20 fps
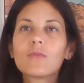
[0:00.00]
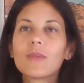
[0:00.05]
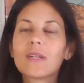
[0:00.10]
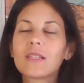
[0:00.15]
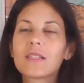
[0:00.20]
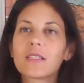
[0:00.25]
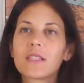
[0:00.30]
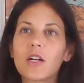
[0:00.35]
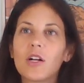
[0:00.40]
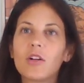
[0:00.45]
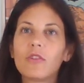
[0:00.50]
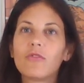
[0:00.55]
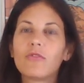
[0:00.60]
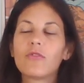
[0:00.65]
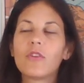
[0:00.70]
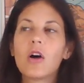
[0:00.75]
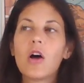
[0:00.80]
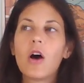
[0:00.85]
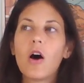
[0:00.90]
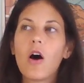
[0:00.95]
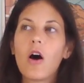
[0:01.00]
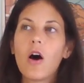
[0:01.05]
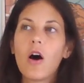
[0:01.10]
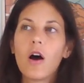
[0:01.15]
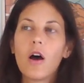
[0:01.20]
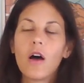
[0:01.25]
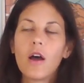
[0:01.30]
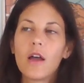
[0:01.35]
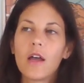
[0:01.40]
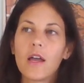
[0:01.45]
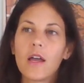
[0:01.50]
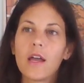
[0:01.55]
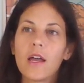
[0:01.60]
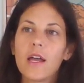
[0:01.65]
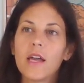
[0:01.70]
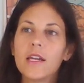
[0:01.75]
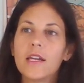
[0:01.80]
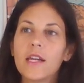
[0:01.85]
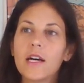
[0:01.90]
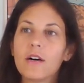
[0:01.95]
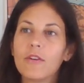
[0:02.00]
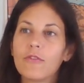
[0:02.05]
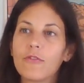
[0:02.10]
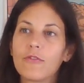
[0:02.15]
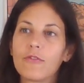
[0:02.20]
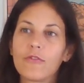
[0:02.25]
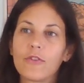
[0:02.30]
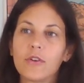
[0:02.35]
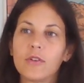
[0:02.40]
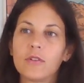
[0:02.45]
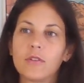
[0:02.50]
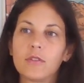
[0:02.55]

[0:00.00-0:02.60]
myself enough.